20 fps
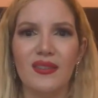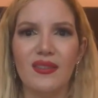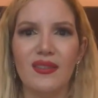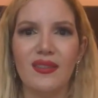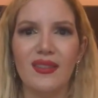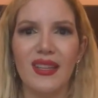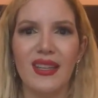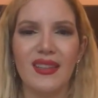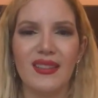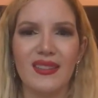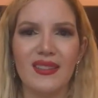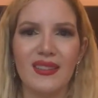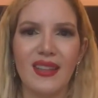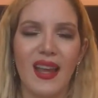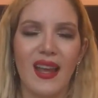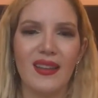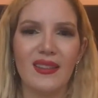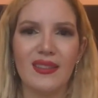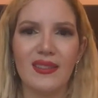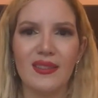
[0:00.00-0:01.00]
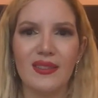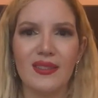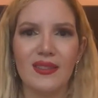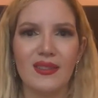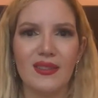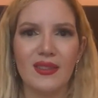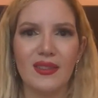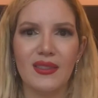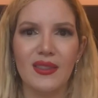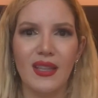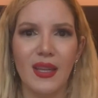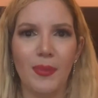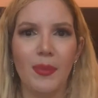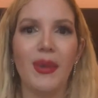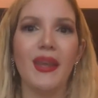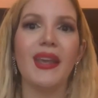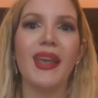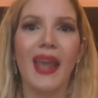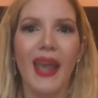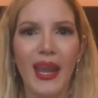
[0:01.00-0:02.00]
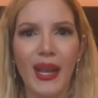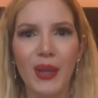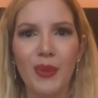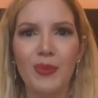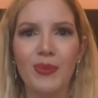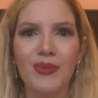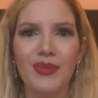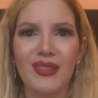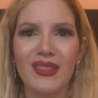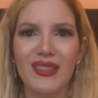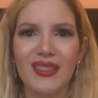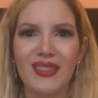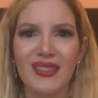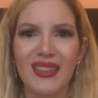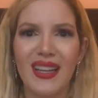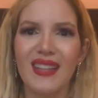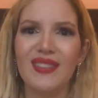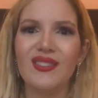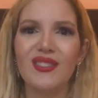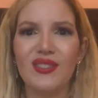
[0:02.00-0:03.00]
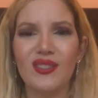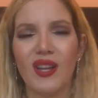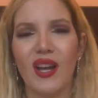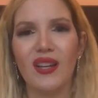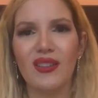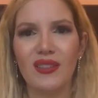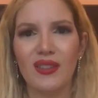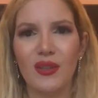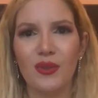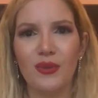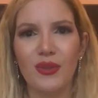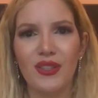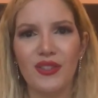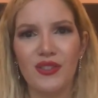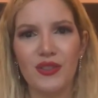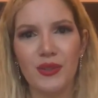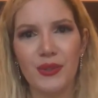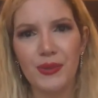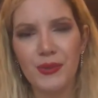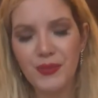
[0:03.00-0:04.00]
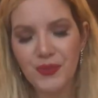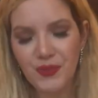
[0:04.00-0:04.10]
things that it became. That's not the original.